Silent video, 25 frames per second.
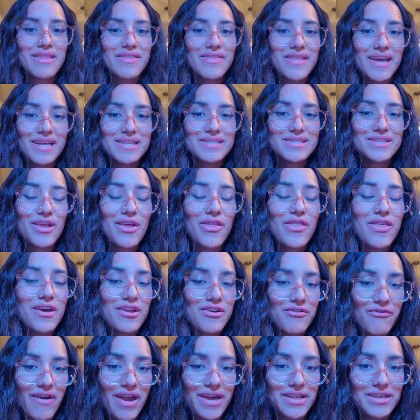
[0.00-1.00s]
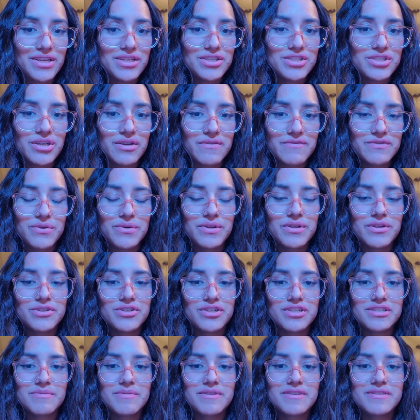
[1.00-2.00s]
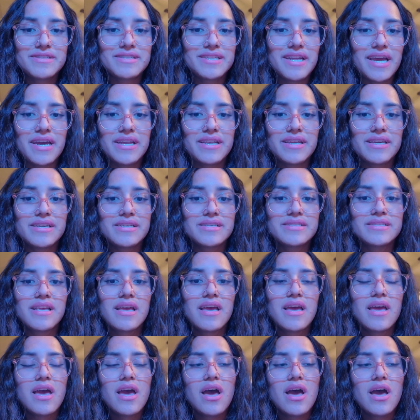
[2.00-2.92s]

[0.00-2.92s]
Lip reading: That's the advantage of doing adjustment of status.